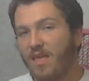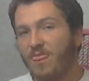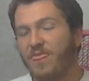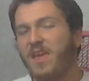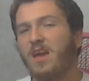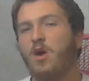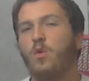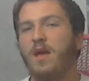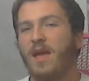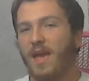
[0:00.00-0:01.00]

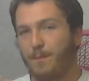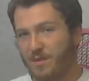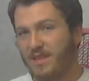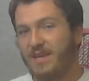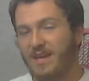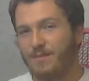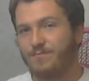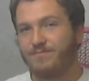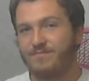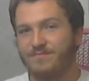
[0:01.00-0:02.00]
Theo and Malia,
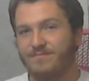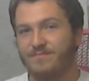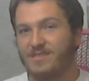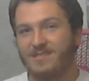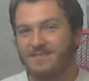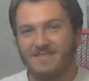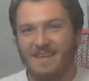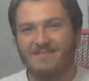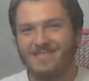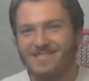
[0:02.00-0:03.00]
which, you
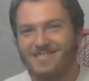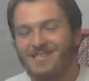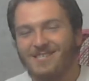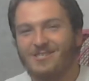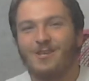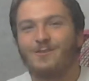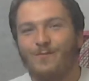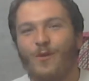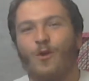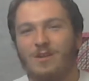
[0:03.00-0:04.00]
know, it's
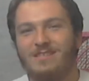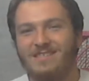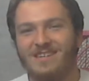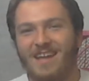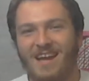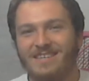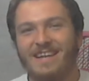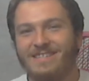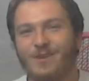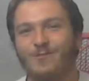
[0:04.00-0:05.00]
just forced. I
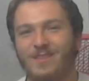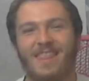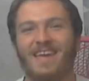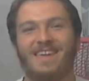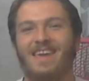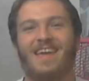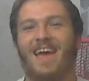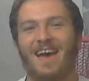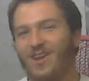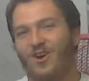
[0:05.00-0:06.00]
don't like it
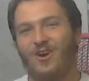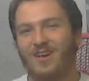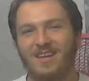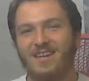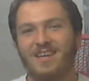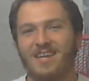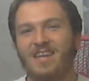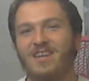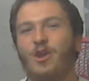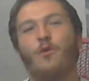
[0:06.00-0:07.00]
at all.
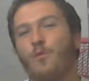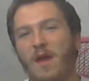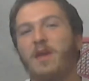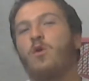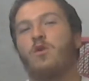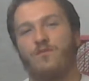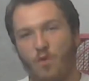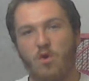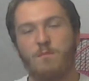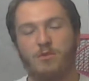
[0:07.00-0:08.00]
In no way or
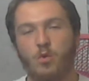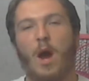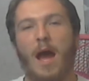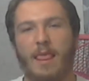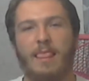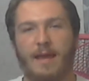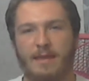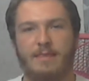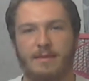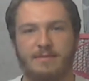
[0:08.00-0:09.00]
form do I
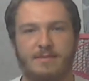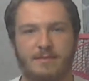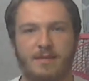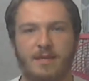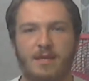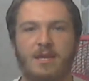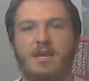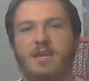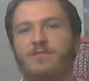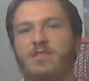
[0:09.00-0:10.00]
like this,
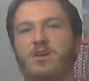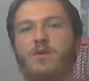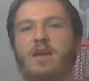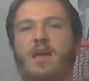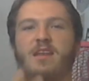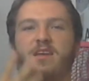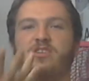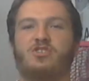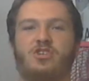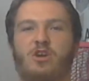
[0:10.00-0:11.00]
even though it kind
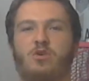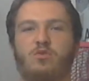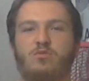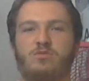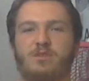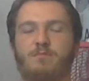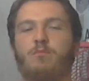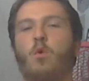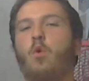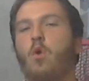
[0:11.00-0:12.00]
of showed
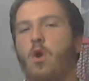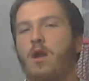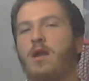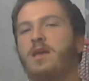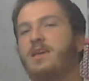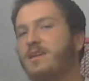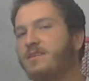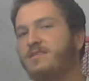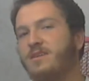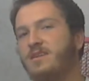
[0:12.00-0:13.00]
more
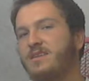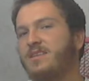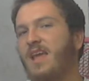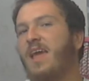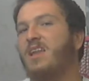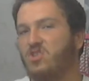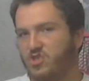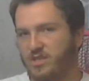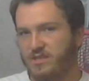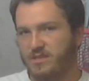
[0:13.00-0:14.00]
his
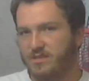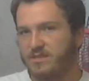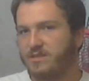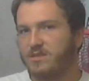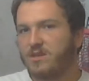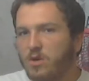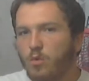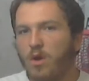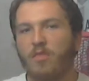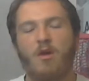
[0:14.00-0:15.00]
intentions
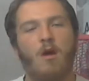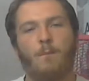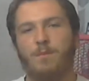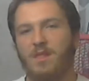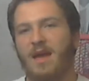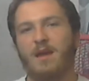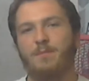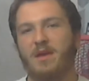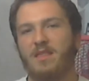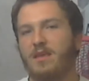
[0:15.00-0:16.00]
with
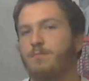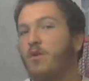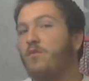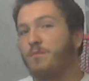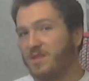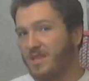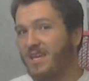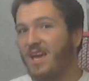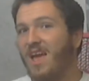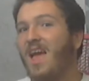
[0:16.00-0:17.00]
blackmailing both
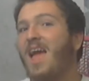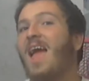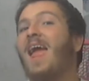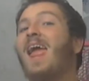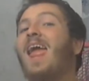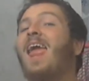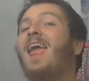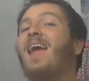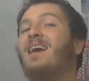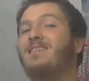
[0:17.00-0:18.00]
Malia
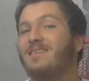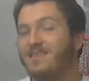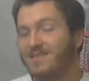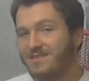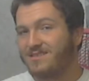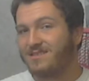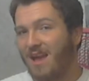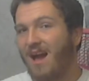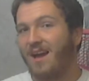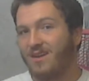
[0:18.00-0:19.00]
and
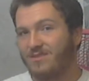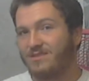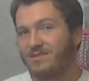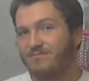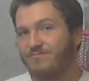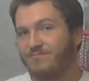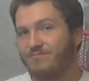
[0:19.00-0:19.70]
Stiles.